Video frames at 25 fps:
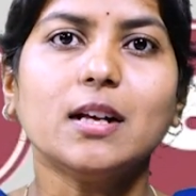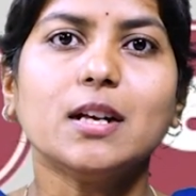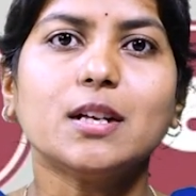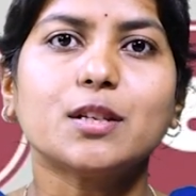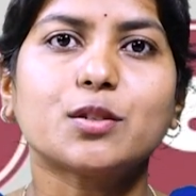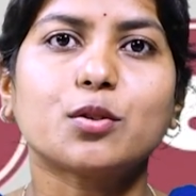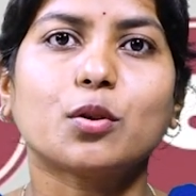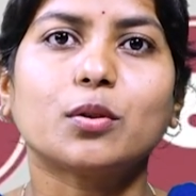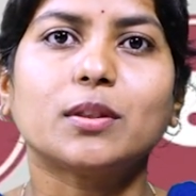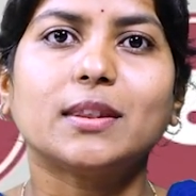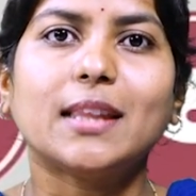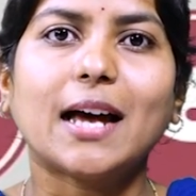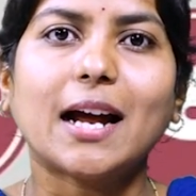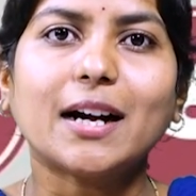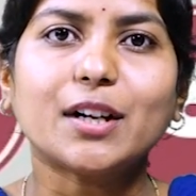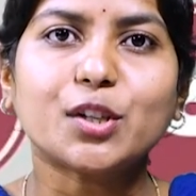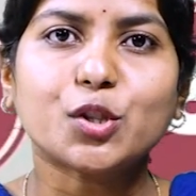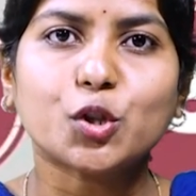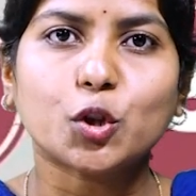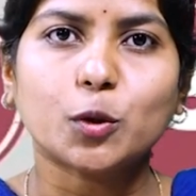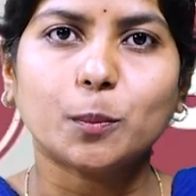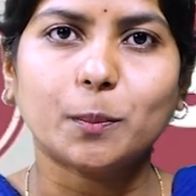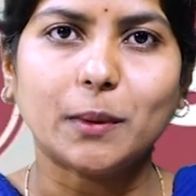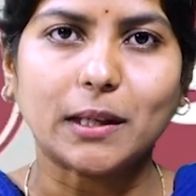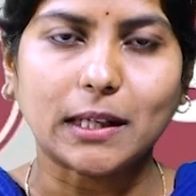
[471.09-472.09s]
So that
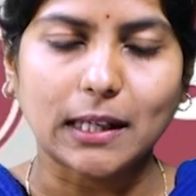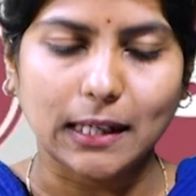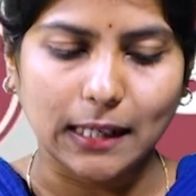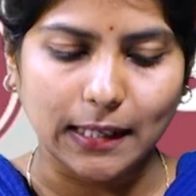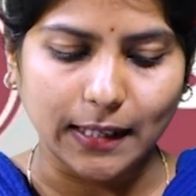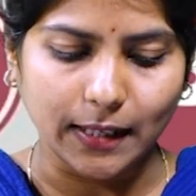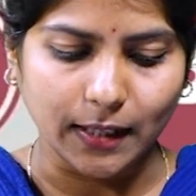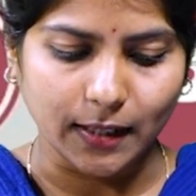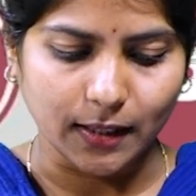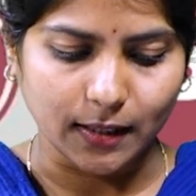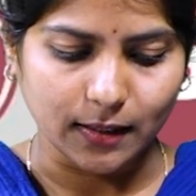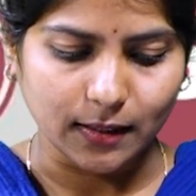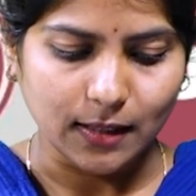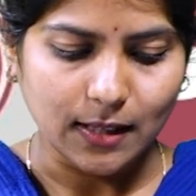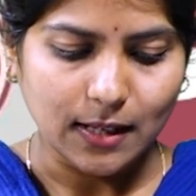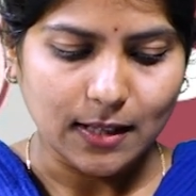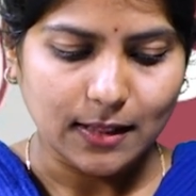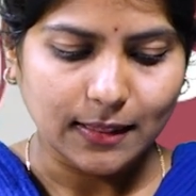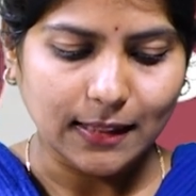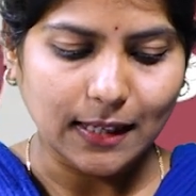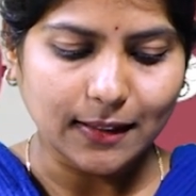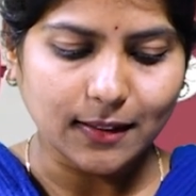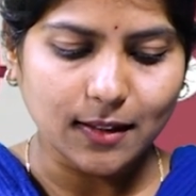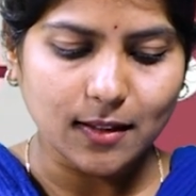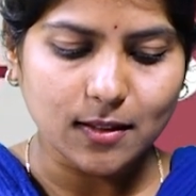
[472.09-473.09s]
should be cleaned.
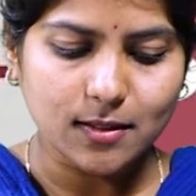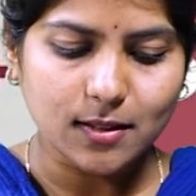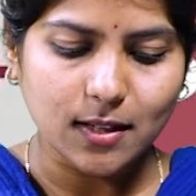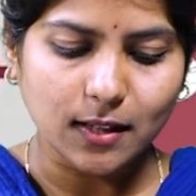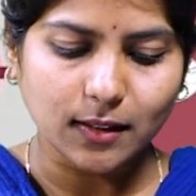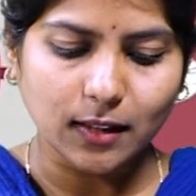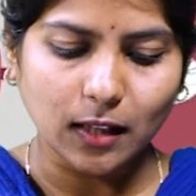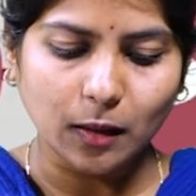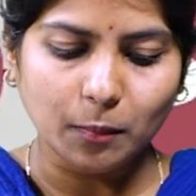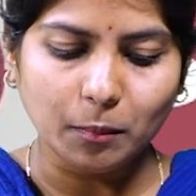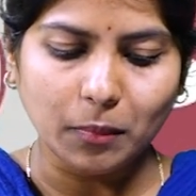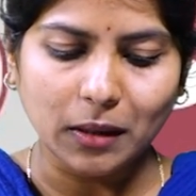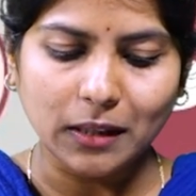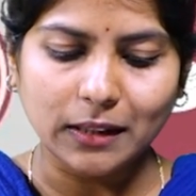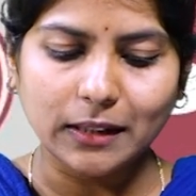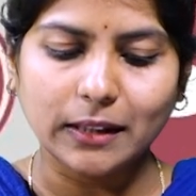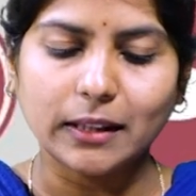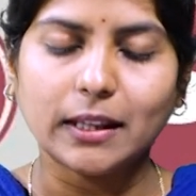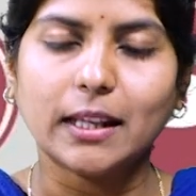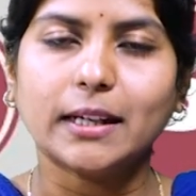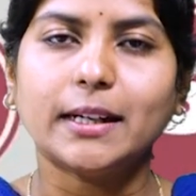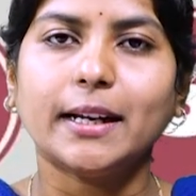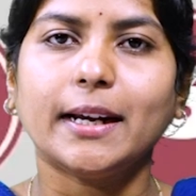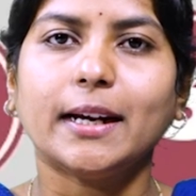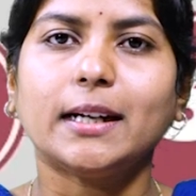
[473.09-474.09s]
That is nothing but
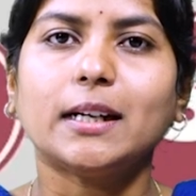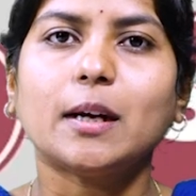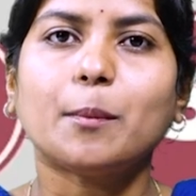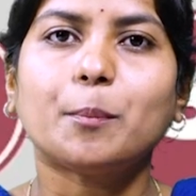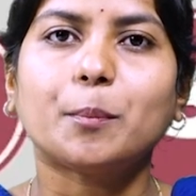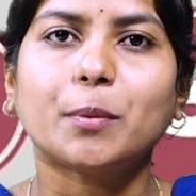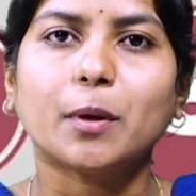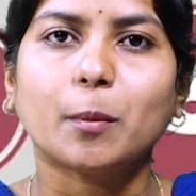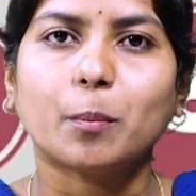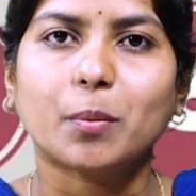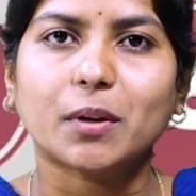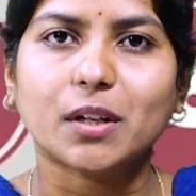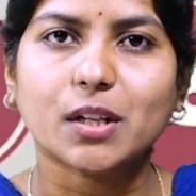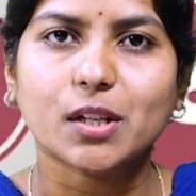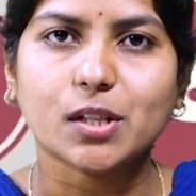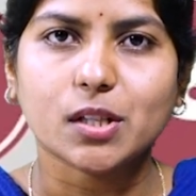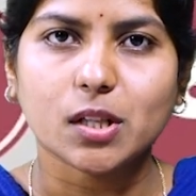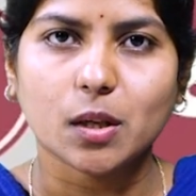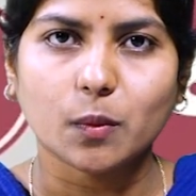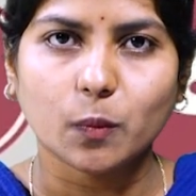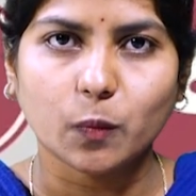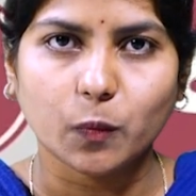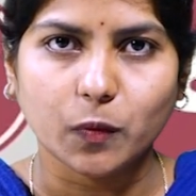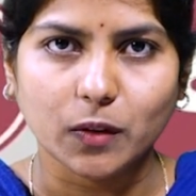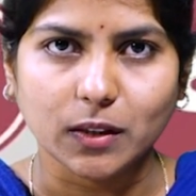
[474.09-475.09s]
the data
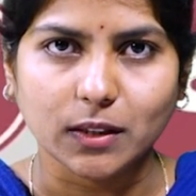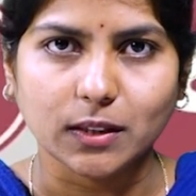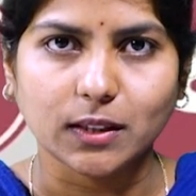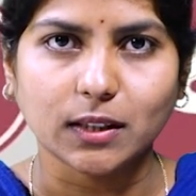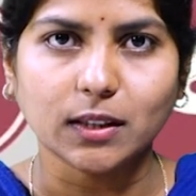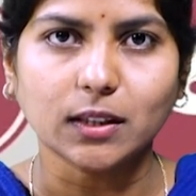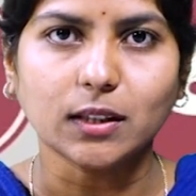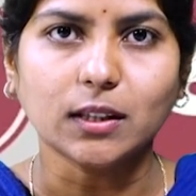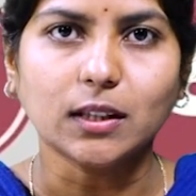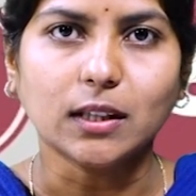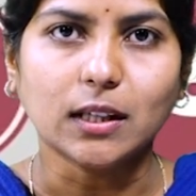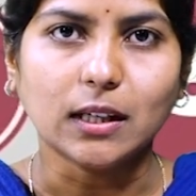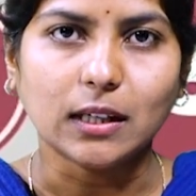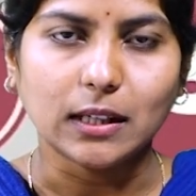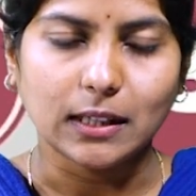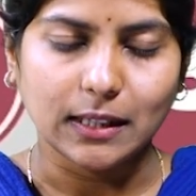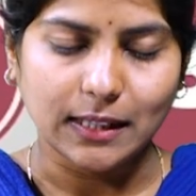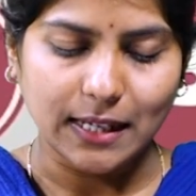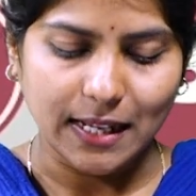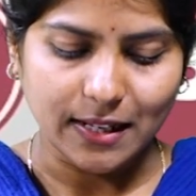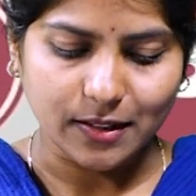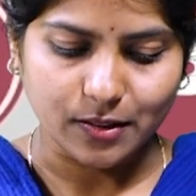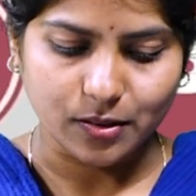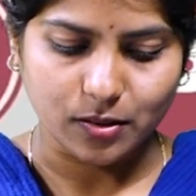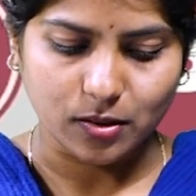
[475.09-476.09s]
preparation for the
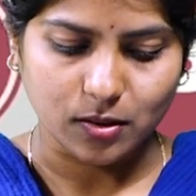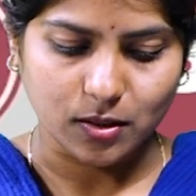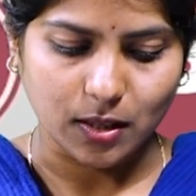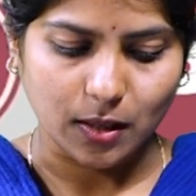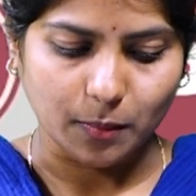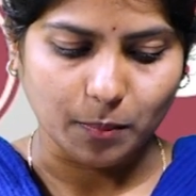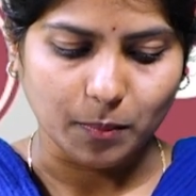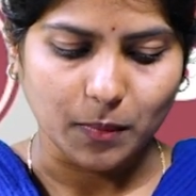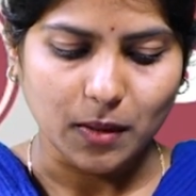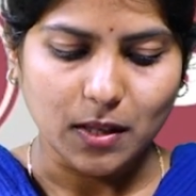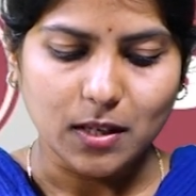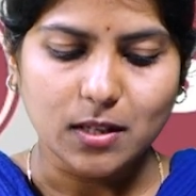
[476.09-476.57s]
next step.